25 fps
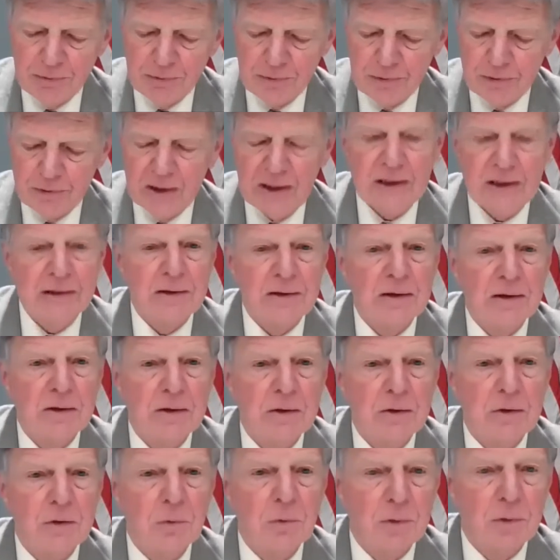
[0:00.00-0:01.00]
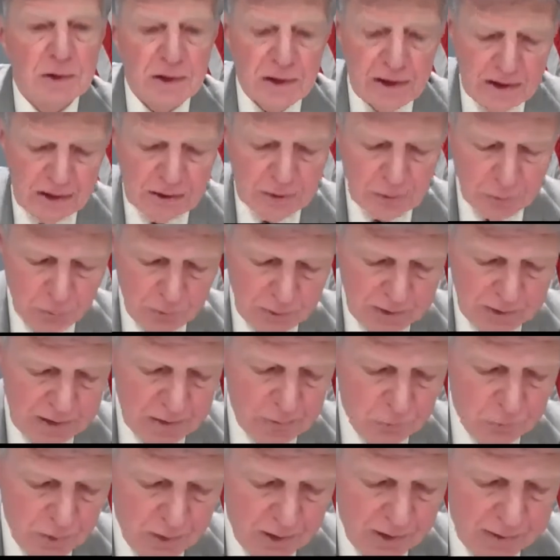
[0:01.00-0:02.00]
30th,
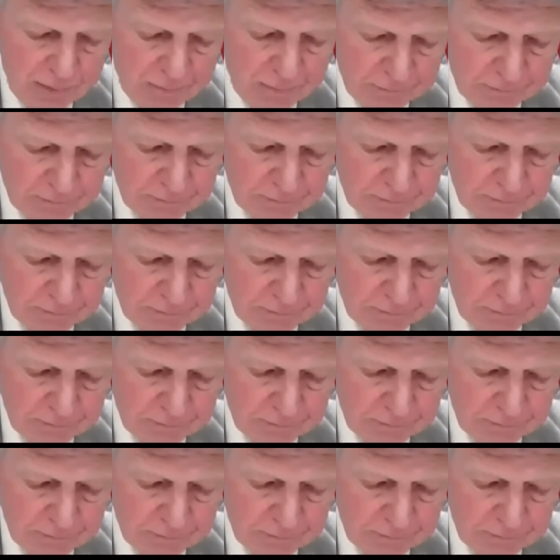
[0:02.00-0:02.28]
2021.